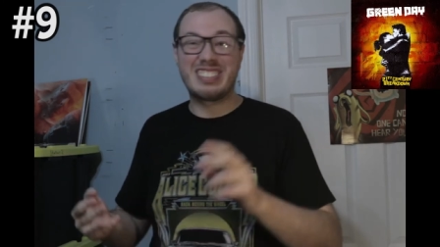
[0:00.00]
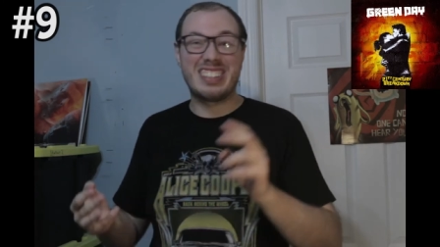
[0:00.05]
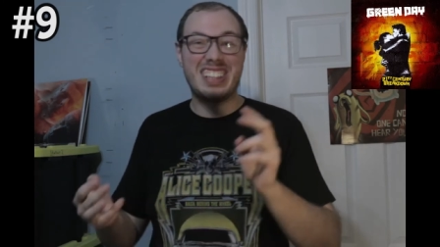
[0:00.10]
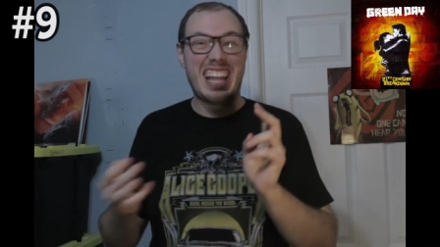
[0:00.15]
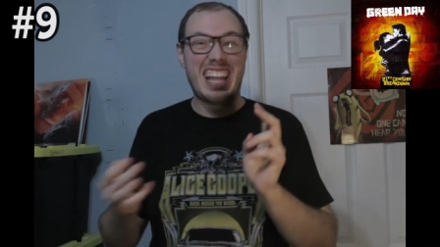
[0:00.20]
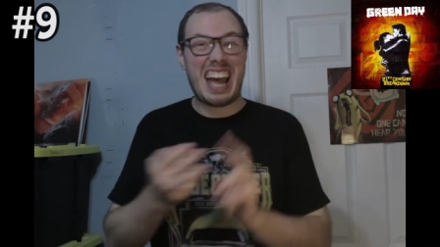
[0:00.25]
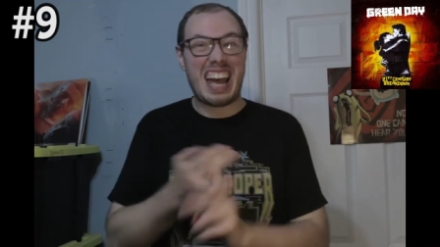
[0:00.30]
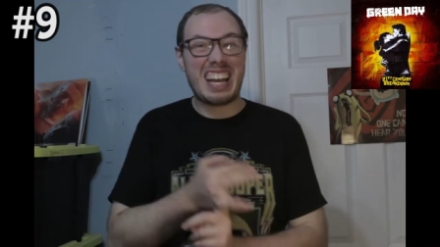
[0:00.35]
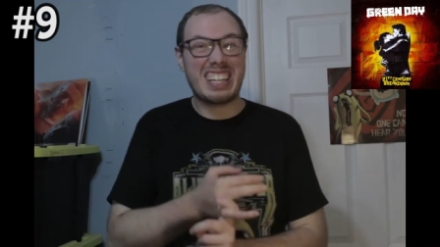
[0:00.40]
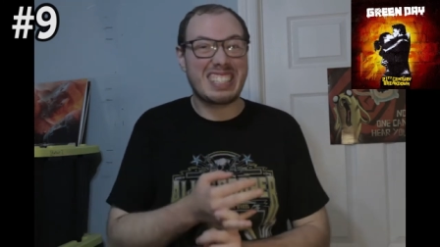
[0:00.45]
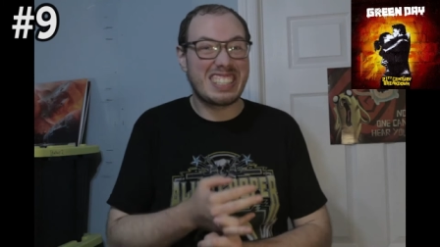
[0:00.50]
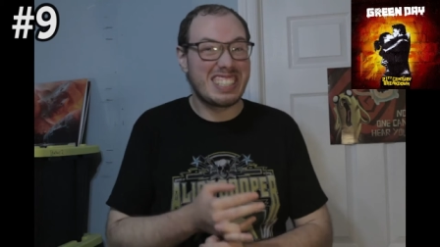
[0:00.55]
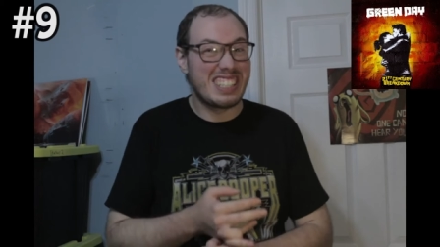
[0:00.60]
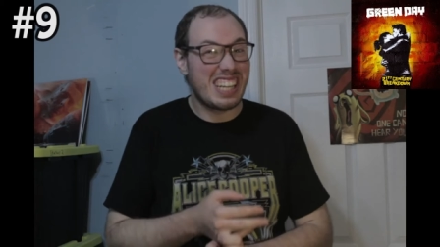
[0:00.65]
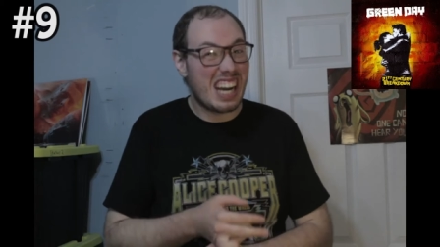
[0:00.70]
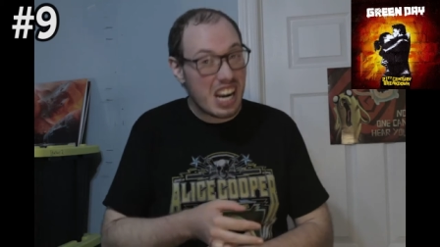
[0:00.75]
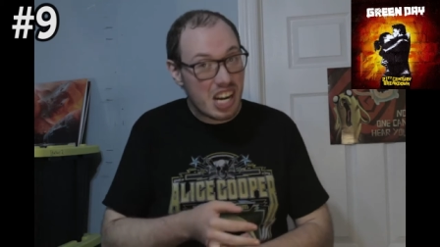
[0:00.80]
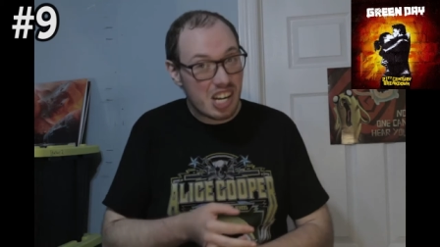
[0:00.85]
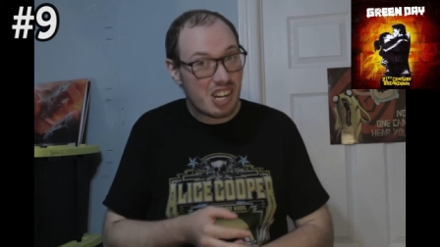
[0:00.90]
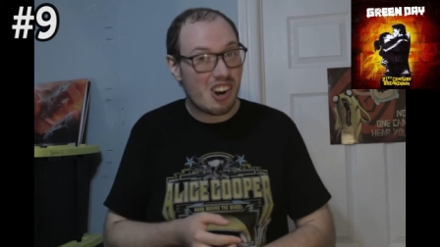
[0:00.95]
Last
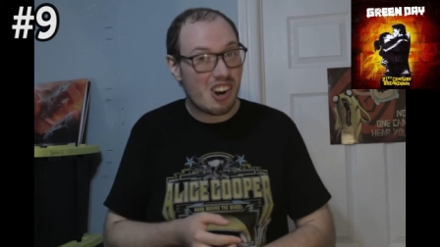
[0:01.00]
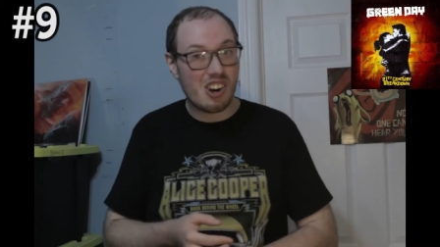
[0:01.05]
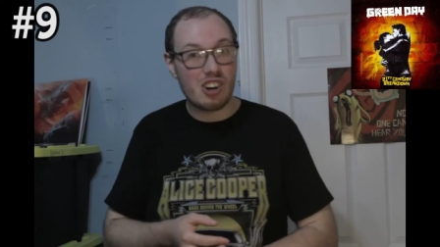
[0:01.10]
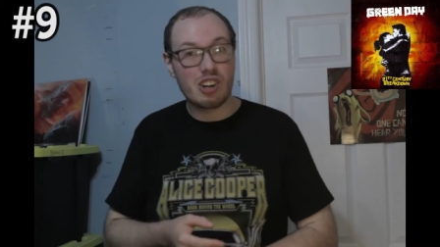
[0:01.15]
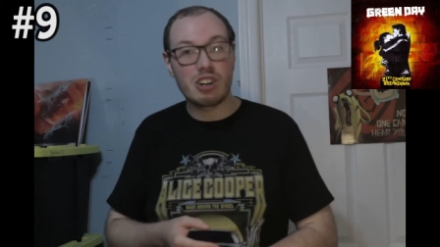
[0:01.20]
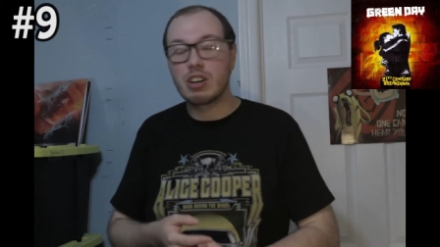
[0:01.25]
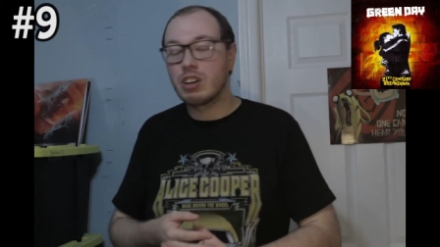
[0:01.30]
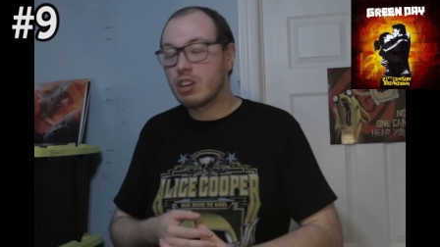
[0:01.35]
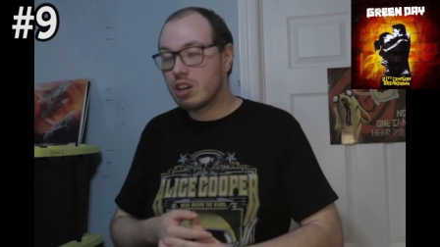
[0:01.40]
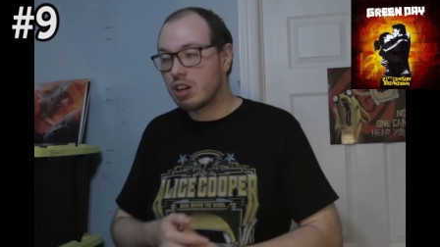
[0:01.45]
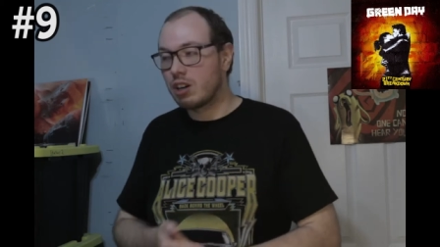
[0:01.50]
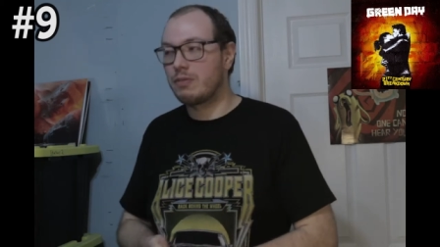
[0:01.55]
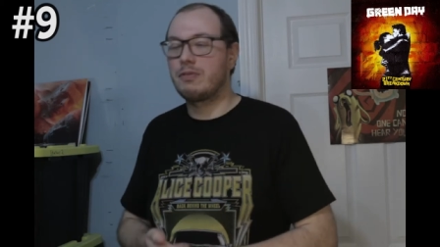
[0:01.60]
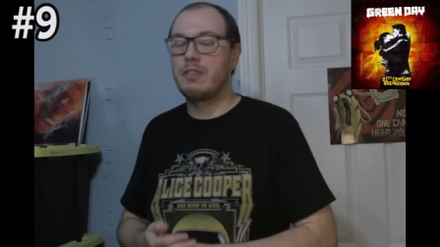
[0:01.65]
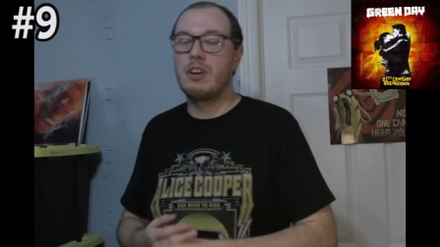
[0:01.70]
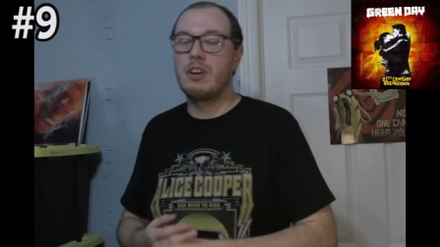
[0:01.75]
Night on Earth,